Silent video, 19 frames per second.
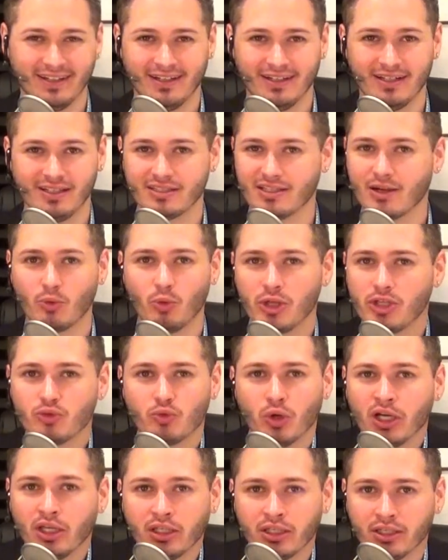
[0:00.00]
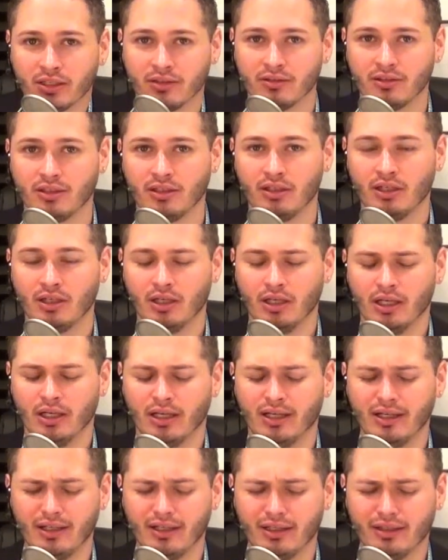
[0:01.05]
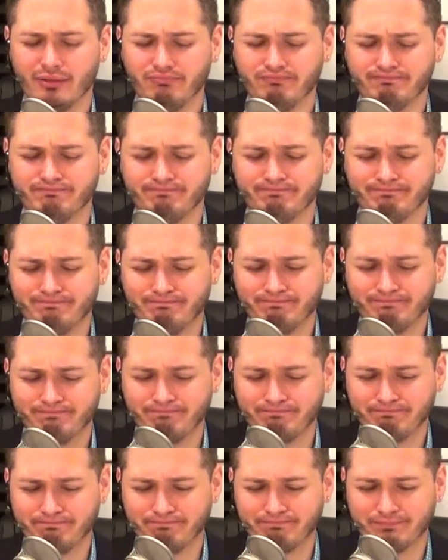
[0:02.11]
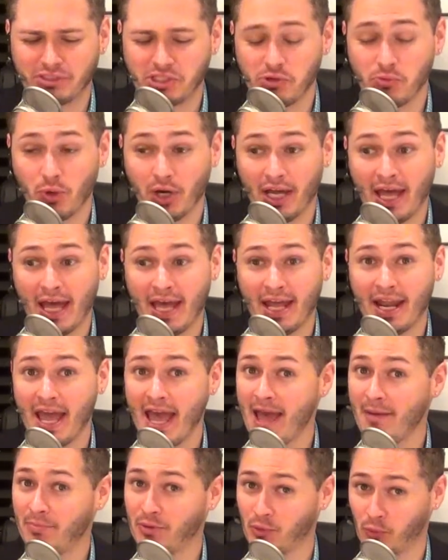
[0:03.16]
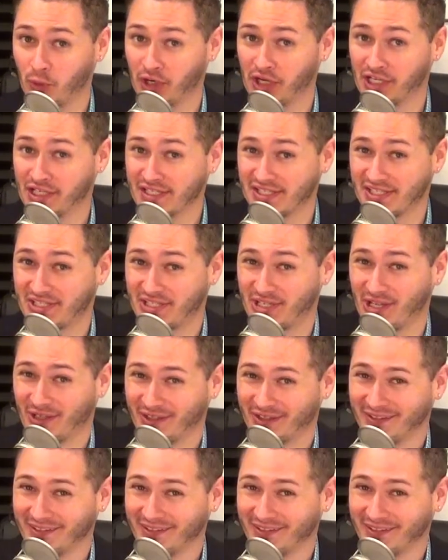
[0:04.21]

he's like, which one? Um, see, what had happened was.